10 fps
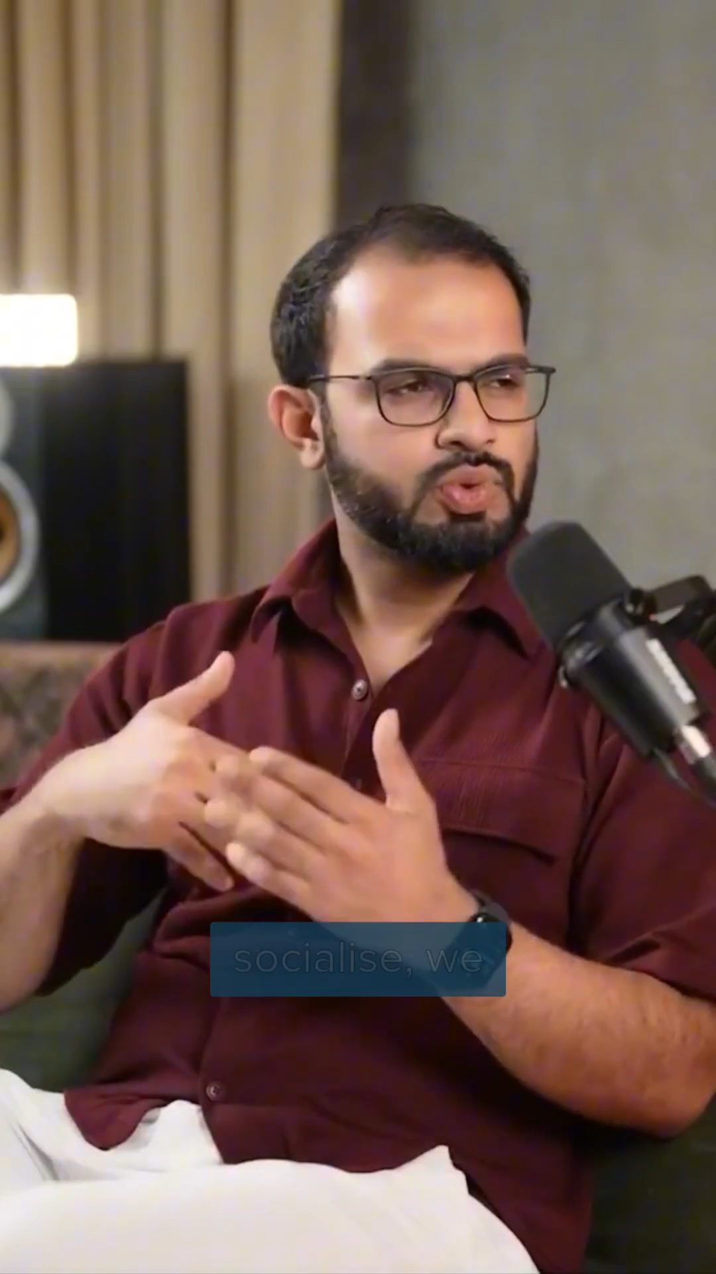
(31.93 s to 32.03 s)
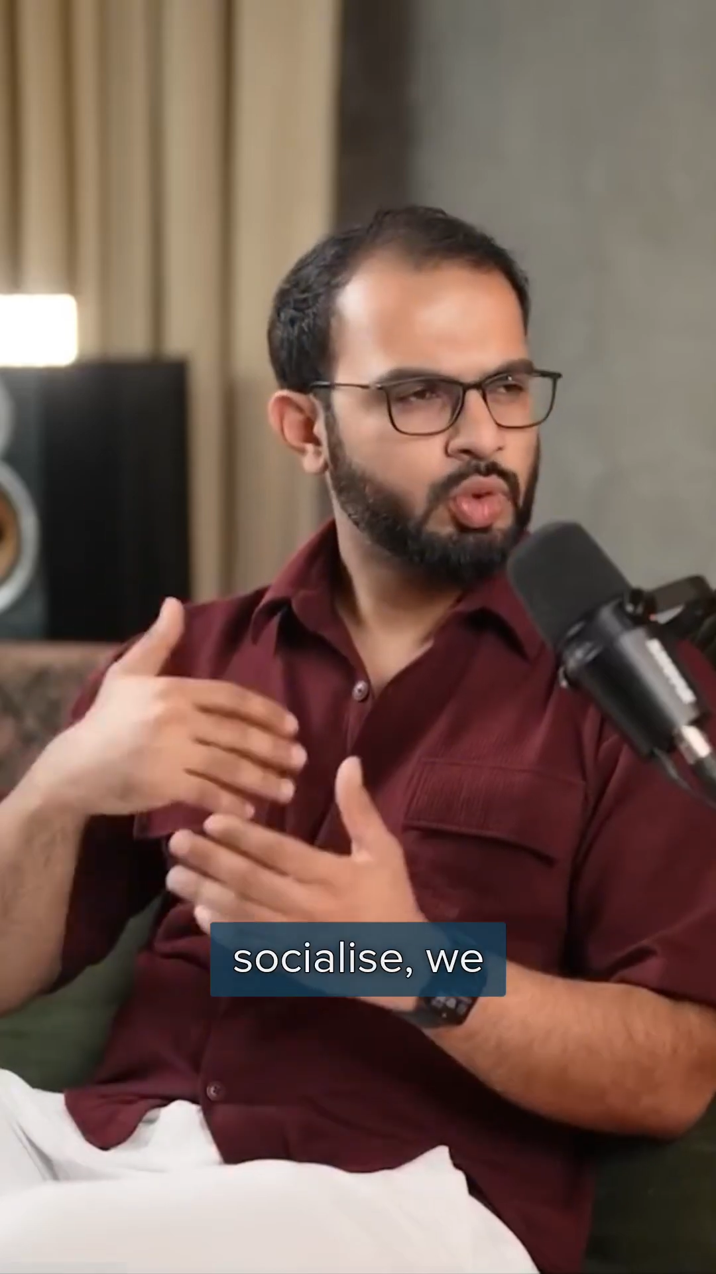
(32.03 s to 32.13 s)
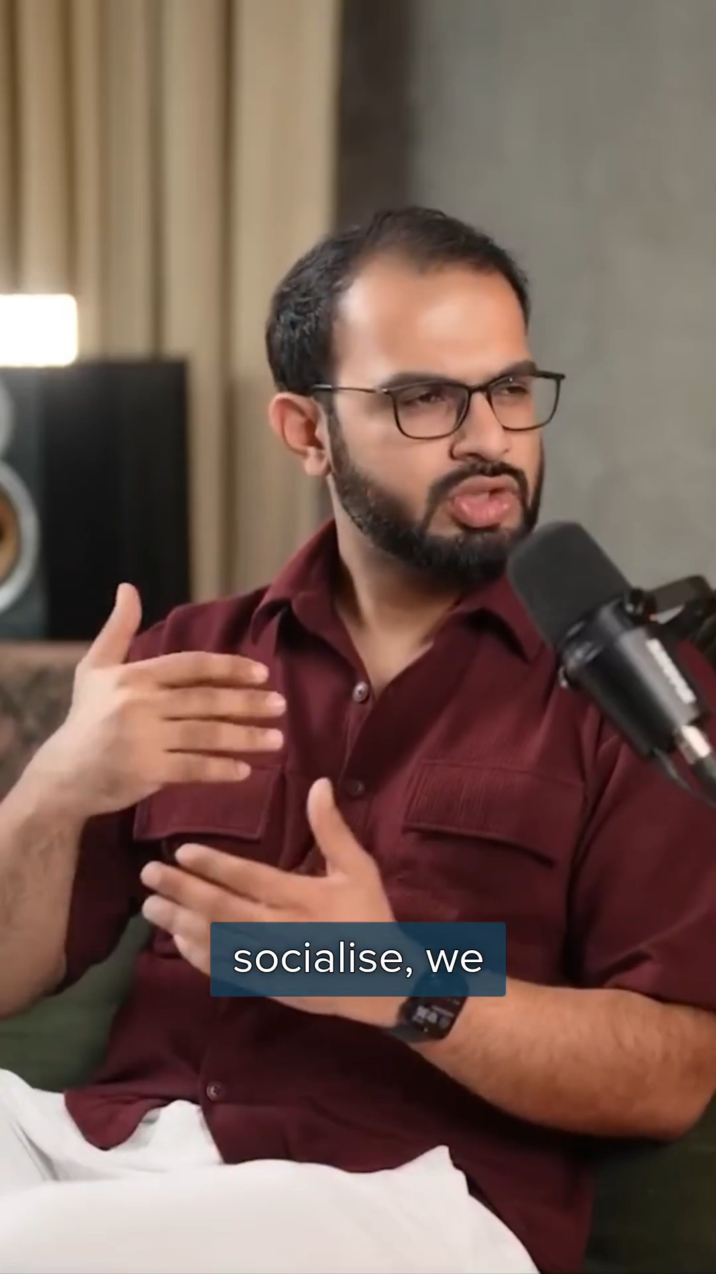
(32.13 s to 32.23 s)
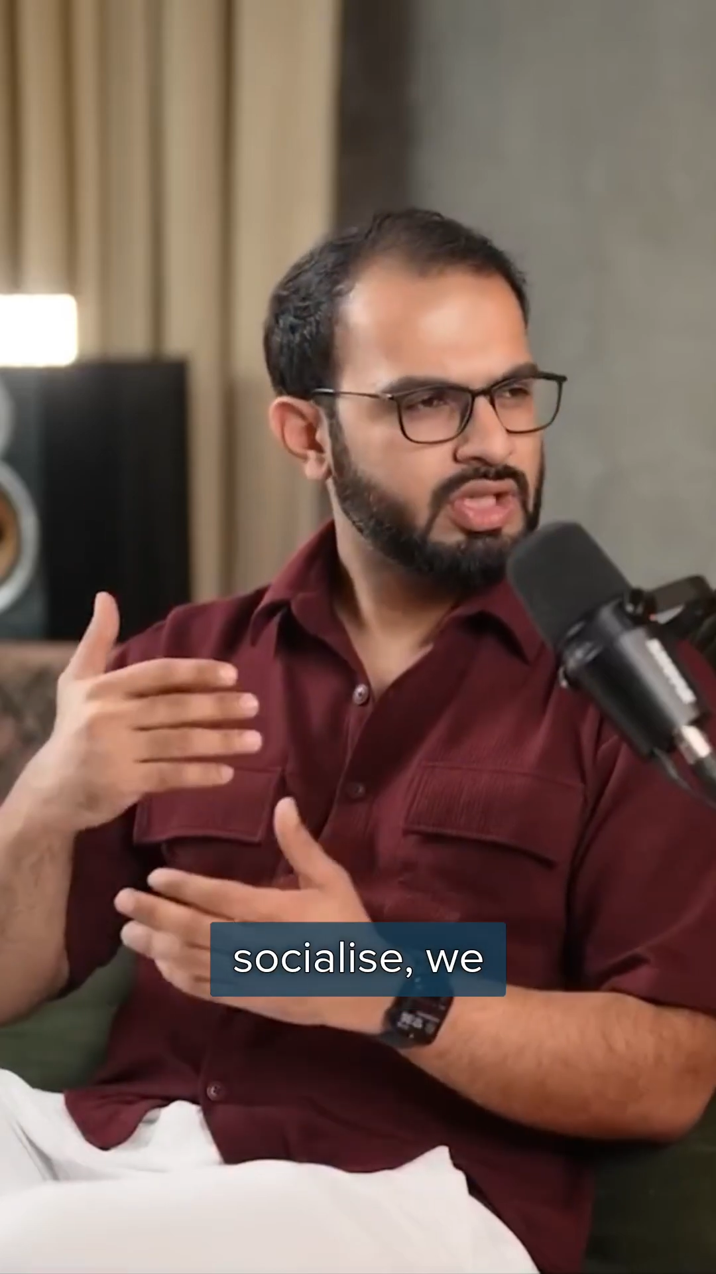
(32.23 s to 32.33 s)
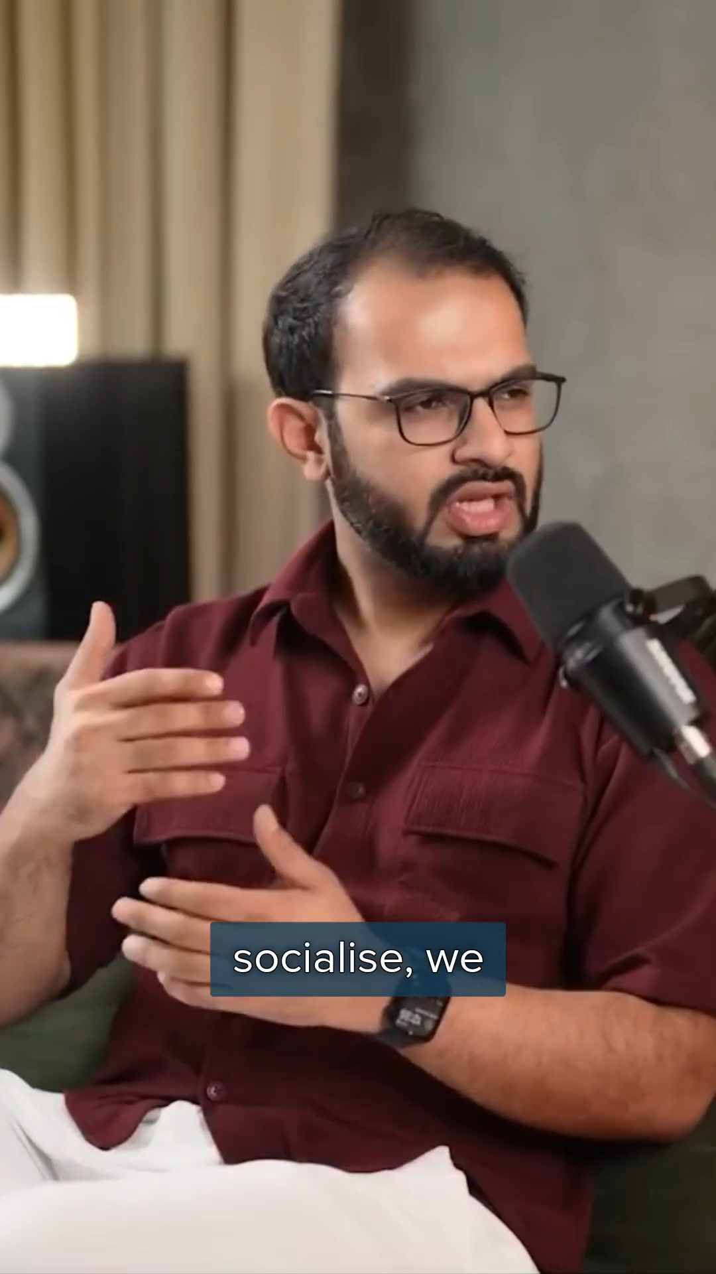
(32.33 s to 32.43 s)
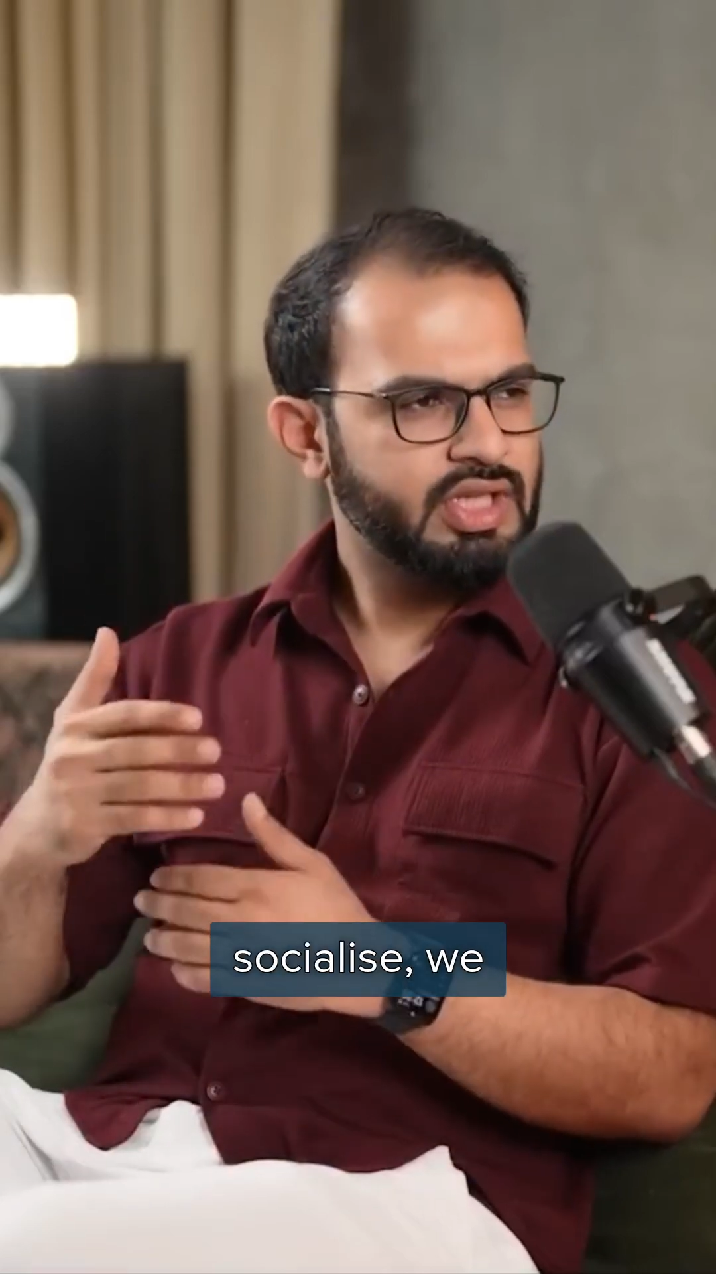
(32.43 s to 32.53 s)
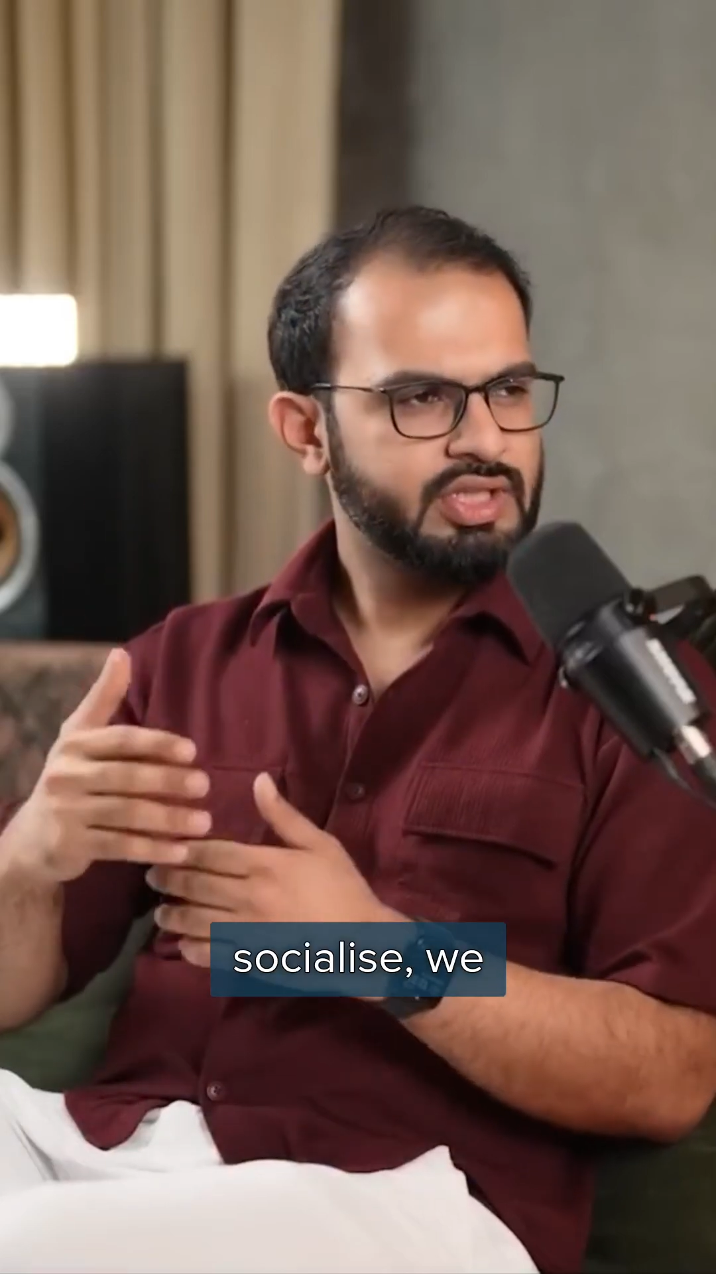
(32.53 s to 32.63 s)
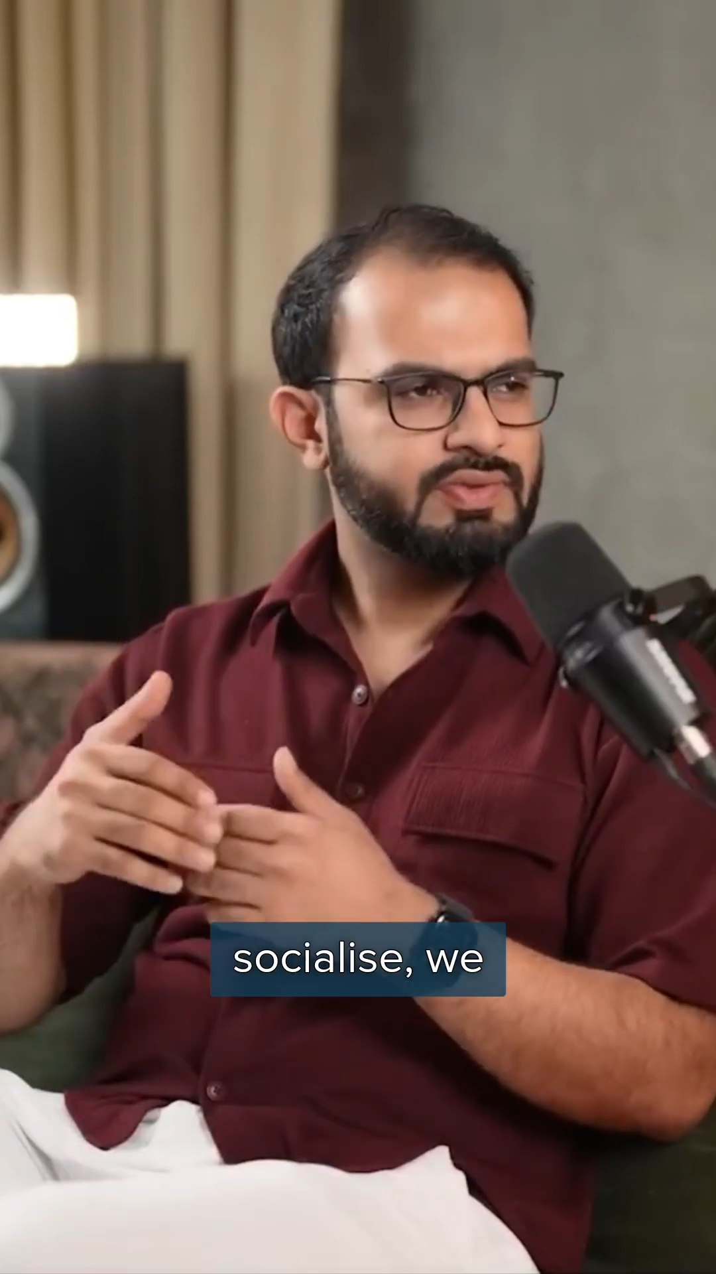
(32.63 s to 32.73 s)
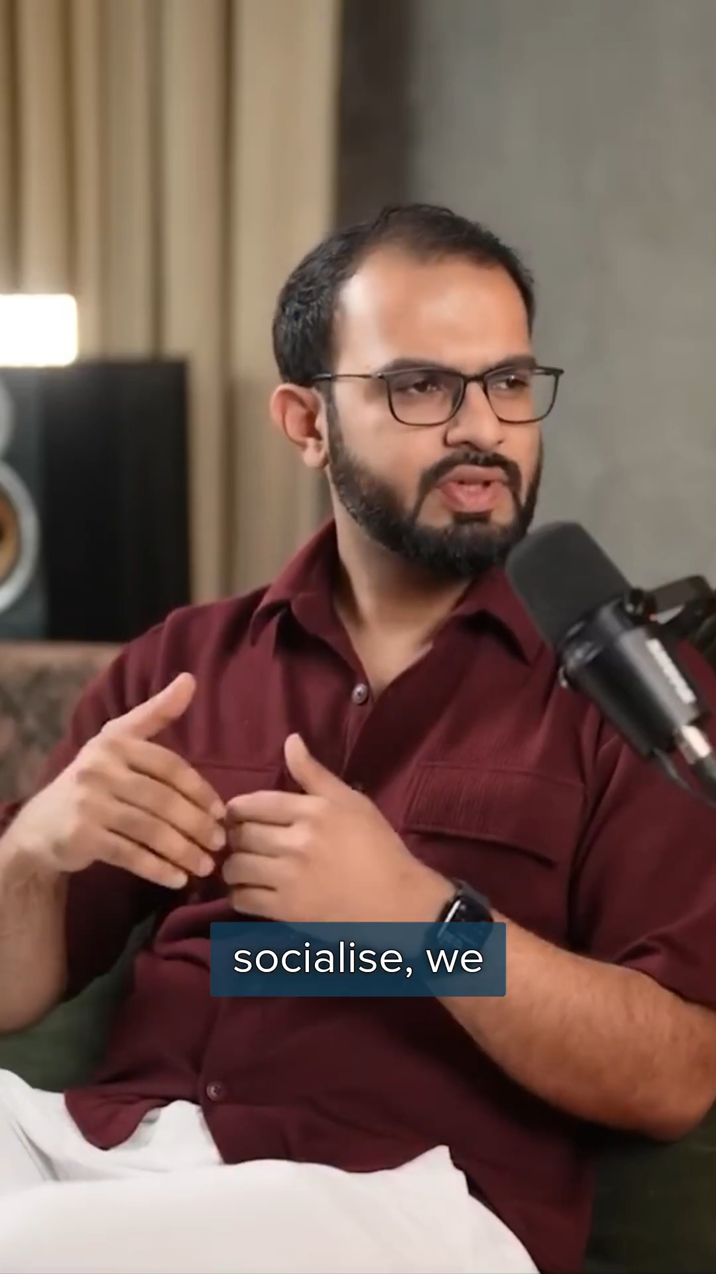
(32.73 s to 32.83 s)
socialize,